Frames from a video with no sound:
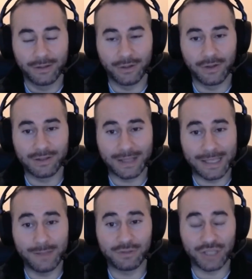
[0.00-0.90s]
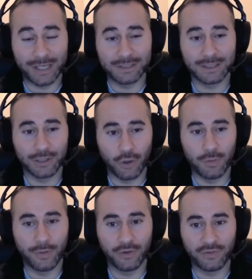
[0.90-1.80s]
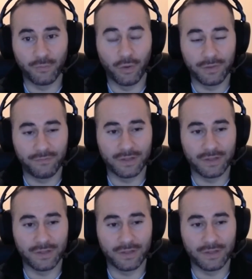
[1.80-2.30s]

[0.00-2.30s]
They keep changing the goalposts of what the